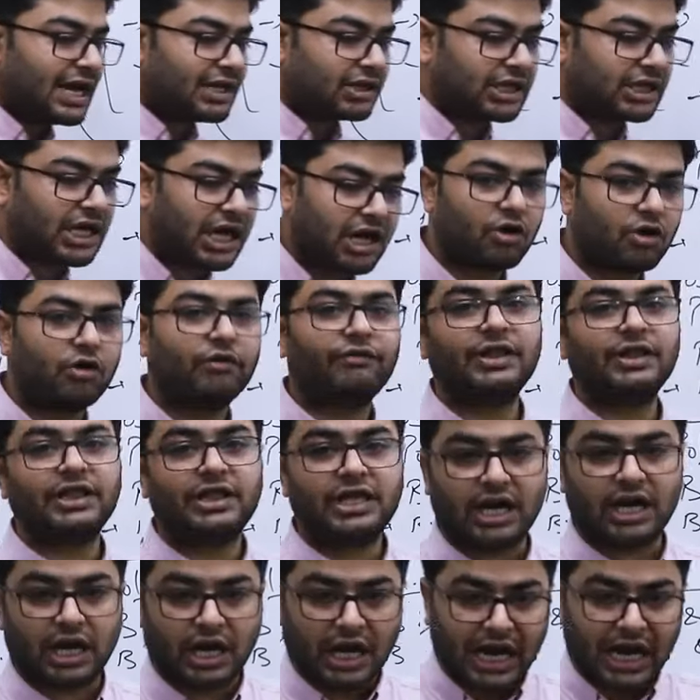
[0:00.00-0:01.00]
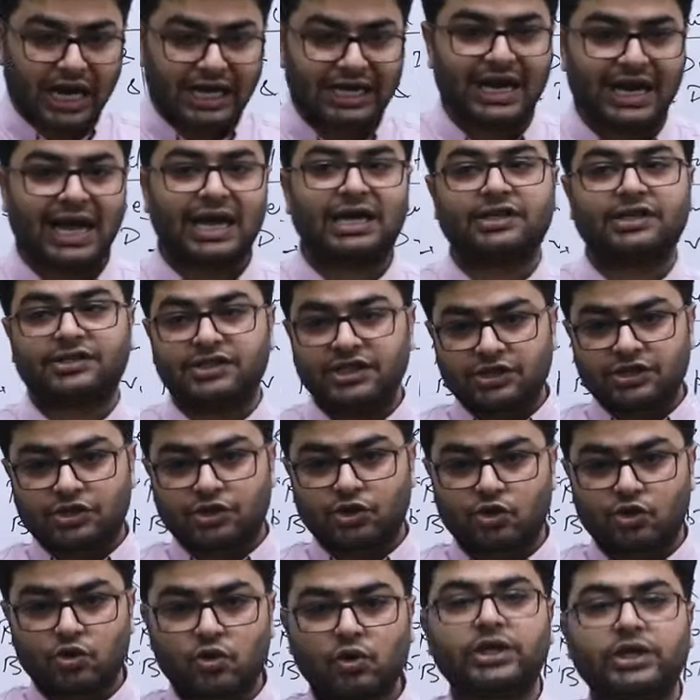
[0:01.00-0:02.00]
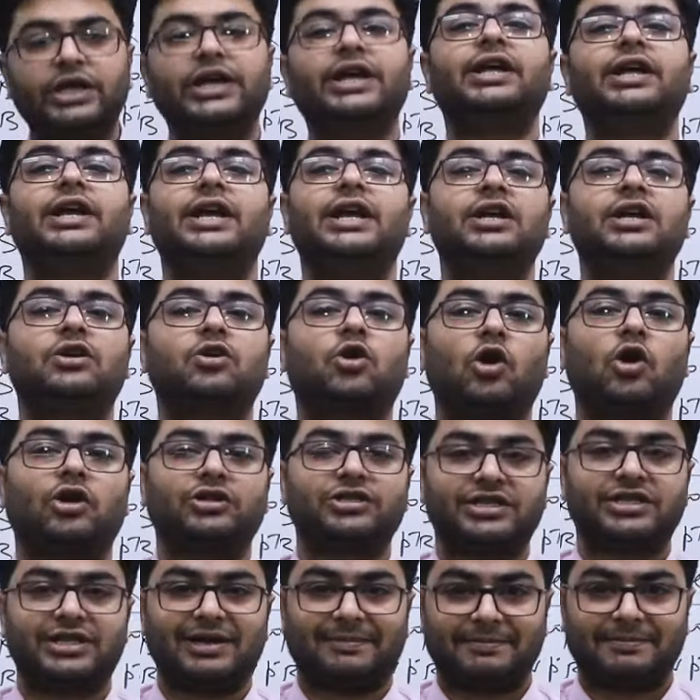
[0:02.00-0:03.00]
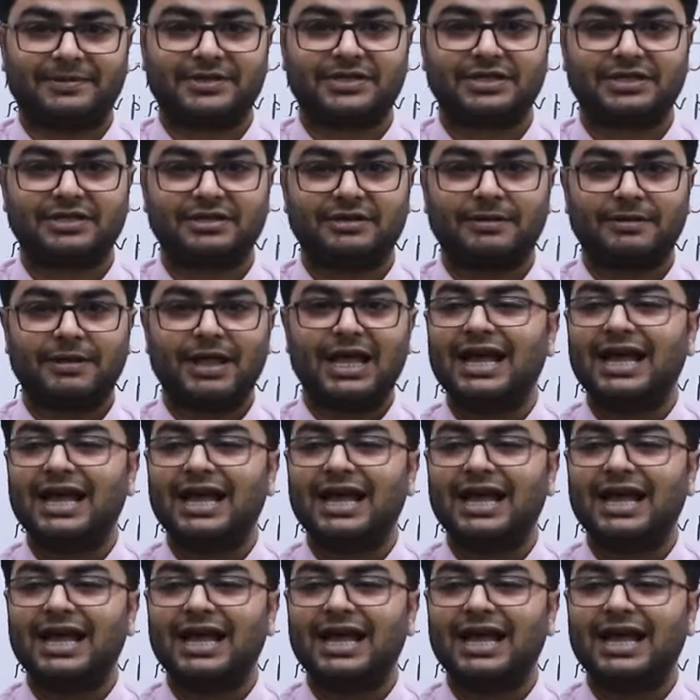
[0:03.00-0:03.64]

are thorough with the analysis rooted in concepts,